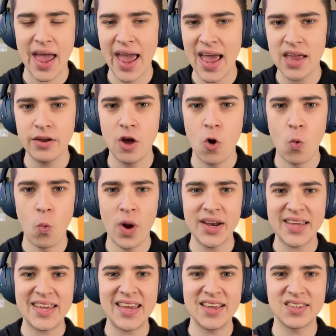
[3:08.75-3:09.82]
and
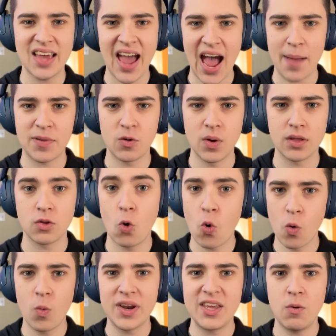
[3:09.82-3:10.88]
what he is happy with,
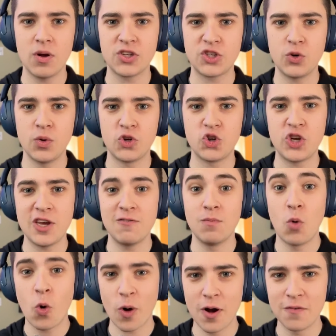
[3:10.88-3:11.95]
or what he wants to achieve
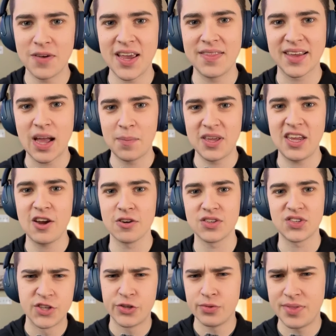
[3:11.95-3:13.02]
more of in the coming
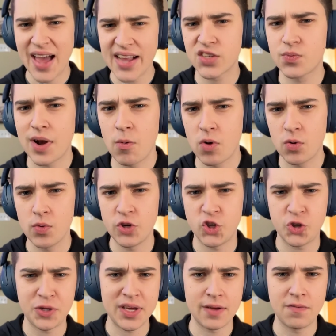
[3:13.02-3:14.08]
years. So that's what I want to
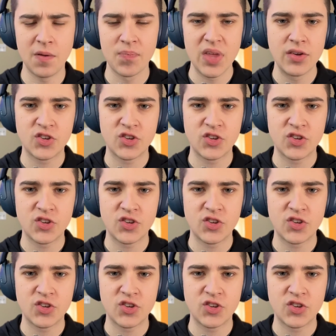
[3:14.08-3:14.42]
achieve.